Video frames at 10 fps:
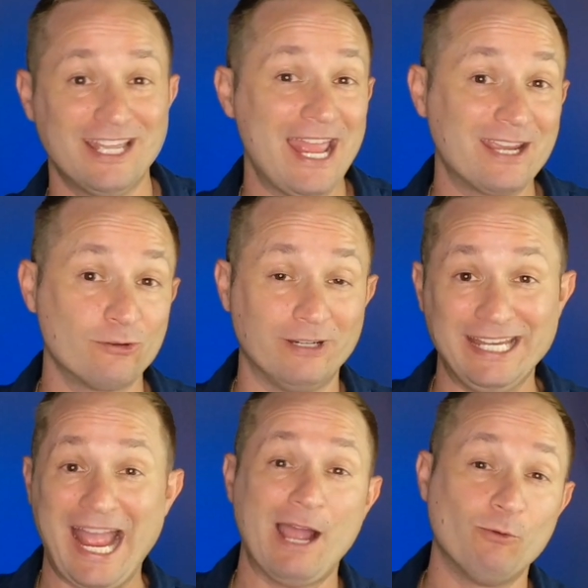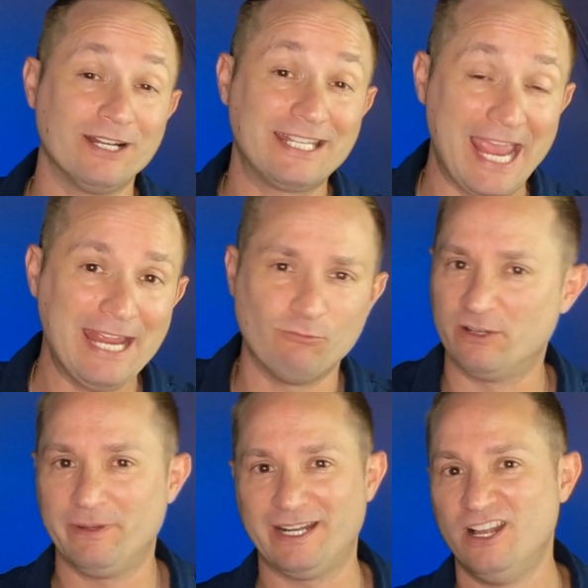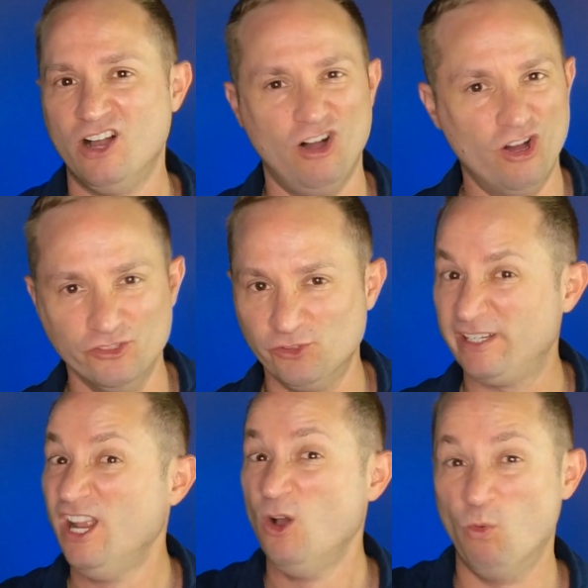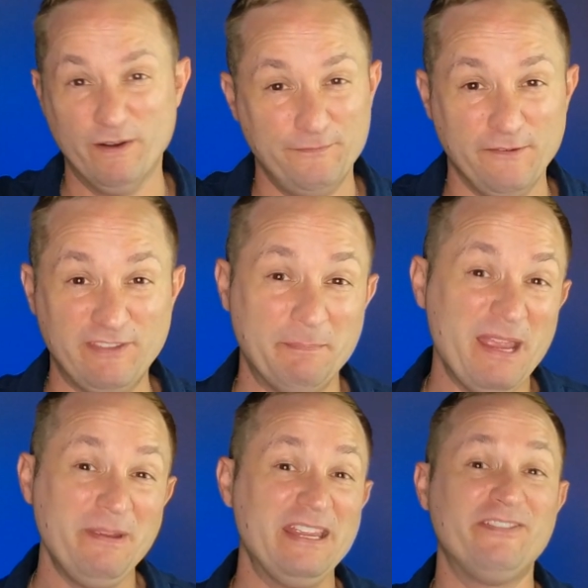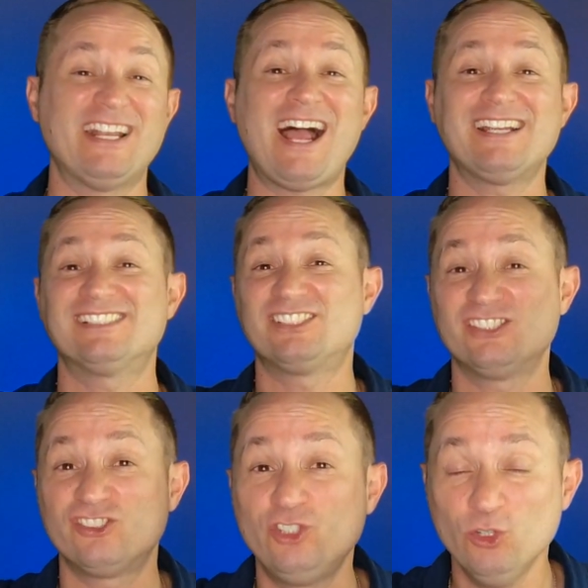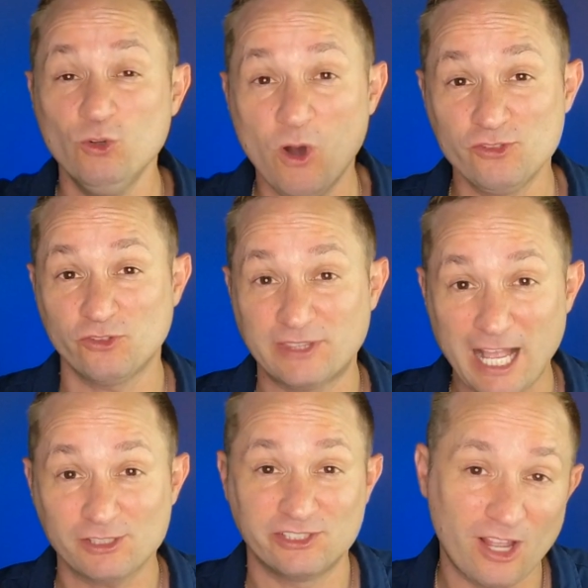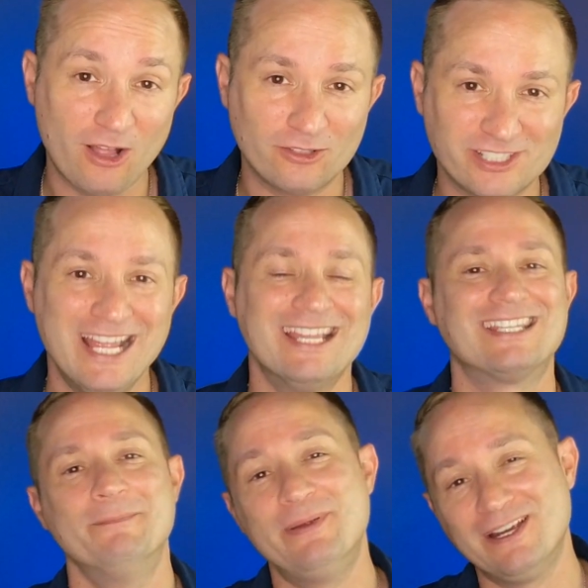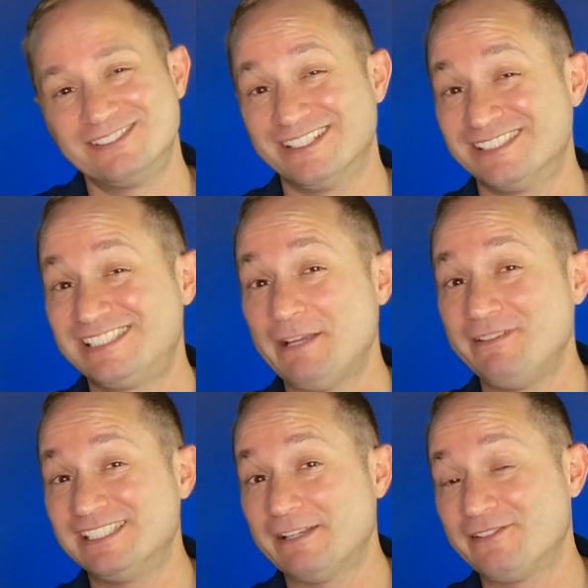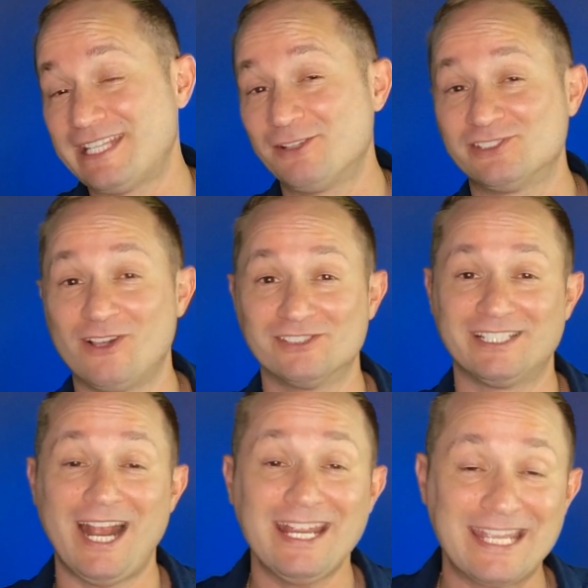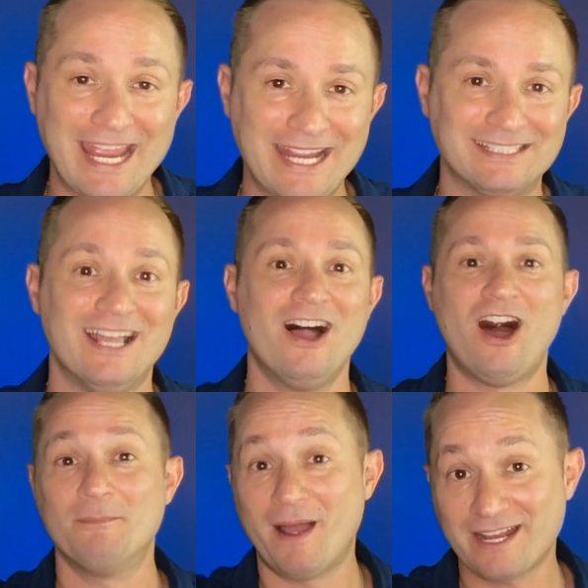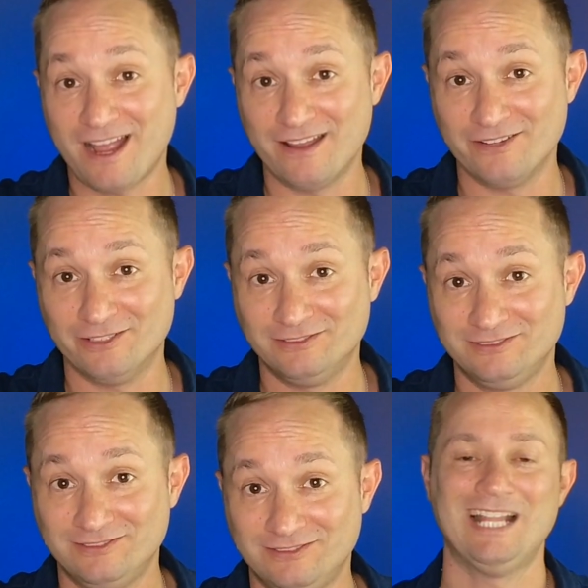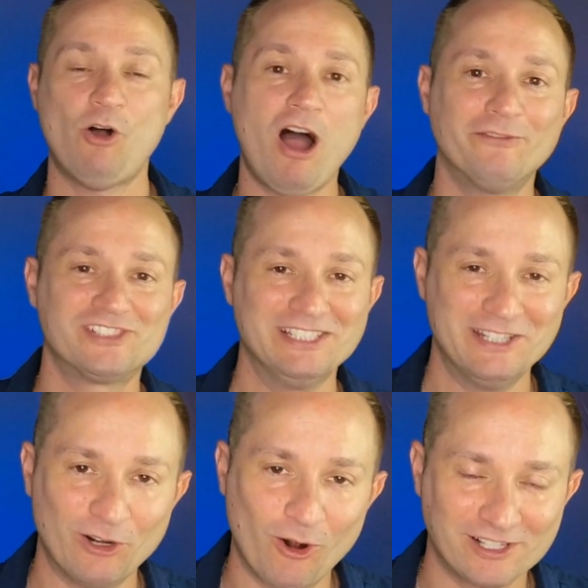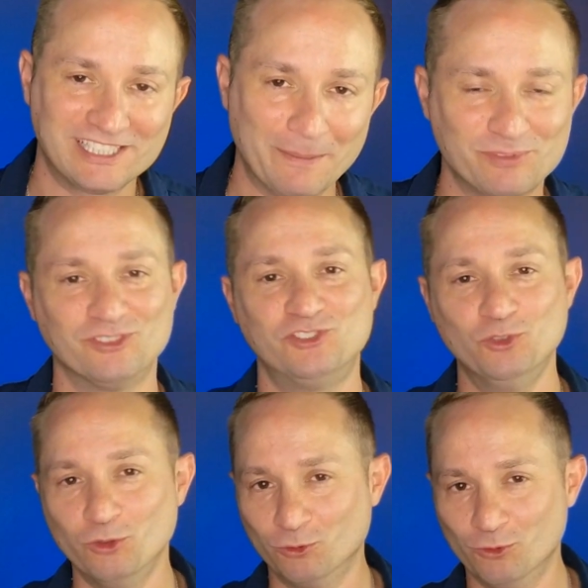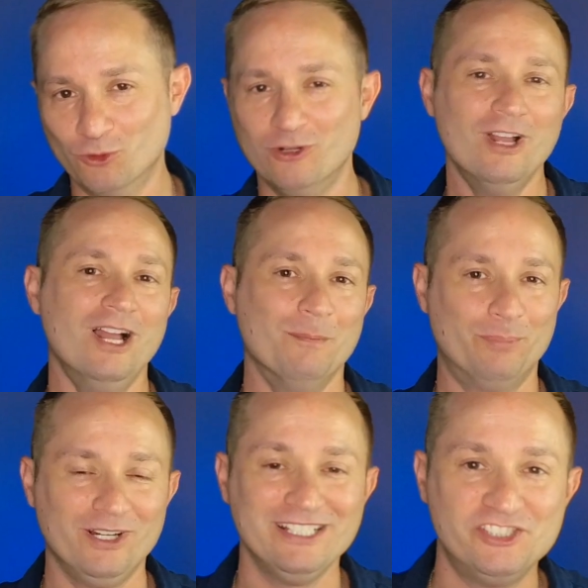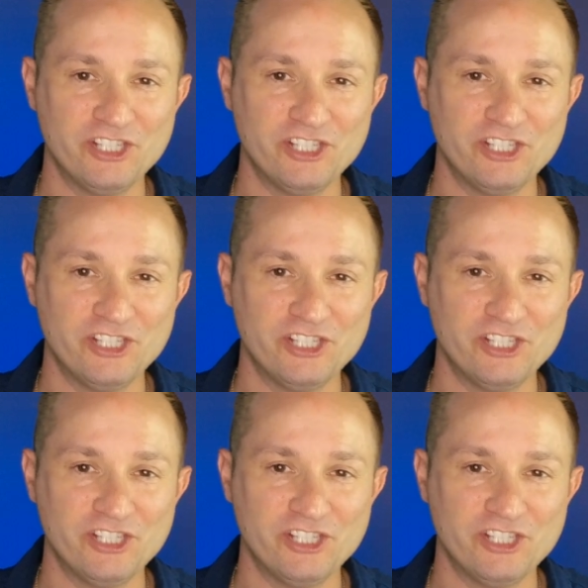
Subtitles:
the equity I would have gained would have been $100, $150, maybe even high as $200,000 compared to the $77,000 that I gained on my condo. Now, obviously, there are exceptions to the rule, but in